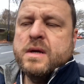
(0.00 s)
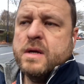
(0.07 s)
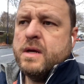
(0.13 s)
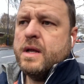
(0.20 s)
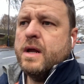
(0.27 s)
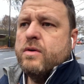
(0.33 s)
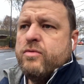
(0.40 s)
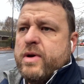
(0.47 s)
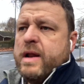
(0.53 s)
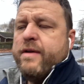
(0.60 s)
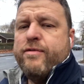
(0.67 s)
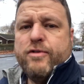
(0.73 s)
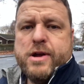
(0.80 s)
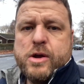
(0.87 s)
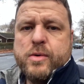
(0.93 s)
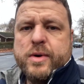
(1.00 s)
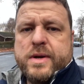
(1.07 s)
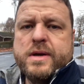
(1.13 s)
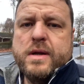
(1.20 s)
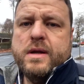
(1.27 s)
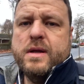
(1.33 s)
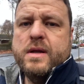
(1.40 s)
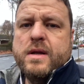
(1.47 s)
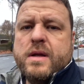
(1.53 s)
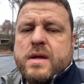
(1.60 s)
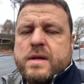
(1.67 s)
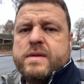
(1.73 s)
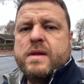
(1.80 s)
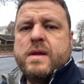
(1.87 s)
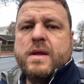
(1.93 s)
you know, really frequent,
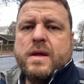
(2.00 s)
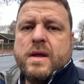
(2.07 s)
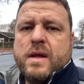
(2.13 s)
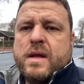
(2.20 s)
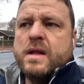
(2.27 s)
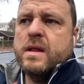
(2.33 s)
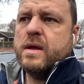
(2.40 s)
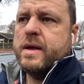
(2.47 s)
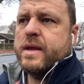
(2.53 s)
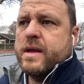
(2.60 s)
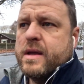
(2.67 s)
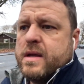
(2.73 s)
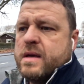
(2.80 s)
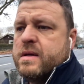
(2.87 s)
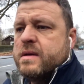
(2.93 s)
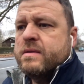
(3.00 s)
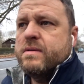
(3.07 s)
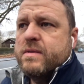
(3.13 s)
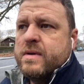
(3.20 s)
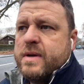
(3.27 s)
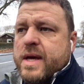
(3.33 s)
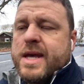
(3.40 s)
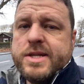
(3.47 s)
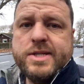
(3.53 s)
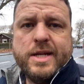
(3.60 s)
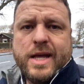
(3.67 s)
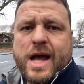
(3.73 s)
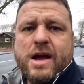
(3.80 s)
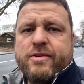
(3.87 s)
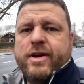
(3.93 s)
like easy to
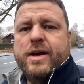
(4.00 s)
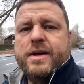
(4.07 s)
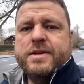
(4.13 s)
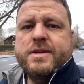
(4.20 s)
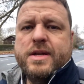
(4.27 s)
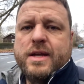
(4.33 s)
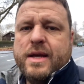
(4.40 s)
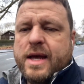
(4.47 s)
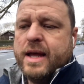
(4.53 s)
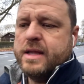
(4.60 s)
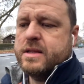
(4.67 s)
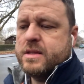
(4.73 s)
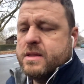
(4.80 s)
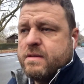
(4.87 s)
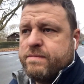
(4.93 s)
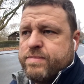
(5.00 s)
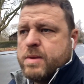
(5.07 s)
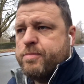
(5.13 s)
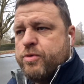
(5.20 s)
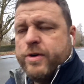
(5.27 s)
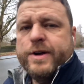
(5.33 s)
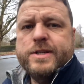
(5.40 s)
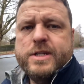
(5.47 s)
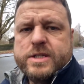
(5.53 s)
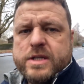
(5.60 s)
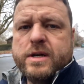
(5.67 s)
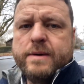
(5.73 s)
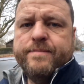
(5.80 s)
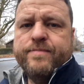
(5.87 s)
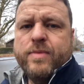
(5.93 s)
get around, and the prices
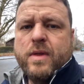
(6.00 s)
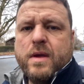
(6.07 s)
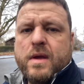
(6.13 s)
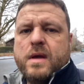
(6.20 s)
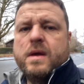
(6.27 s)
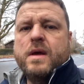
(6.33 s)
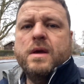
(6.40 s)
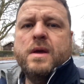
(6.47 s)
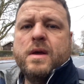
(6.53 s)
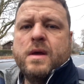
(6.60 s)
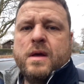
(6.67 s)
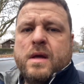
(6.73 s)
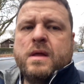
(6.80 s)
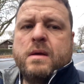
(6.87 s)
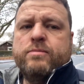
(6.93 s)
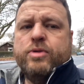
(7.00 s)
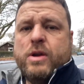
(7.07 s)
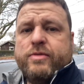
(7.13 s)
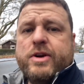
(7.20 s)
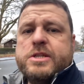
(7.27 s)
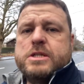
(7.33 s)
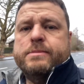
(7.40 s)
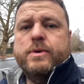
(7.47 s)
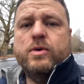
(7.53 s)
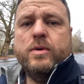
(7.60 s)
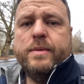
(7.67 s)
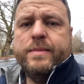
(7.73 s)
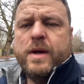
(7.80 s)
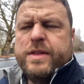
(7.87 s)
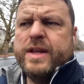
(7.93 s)
are pretty reasonable,
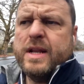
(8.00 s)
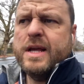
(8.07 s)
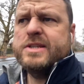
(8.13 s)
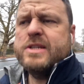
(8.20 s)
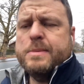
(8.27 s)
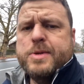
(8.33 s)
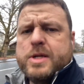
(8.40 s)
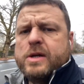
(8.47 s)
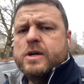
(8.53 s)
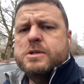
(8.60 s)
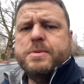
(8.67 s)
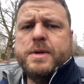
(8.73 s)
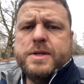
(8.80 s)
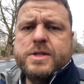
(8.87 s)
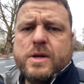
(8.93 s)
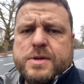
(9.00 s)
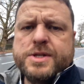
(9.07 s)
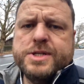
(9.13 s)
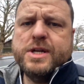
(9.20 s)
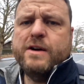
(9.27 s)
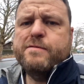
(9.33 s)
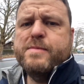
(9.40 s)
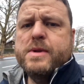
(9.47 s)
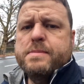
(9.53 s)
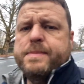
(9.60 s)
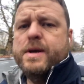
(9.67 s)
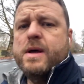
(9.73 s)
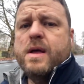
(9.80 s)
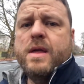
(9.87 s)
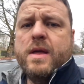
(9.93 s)
and I think they're subsidised by the Scottish Government,
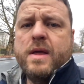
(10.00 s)
but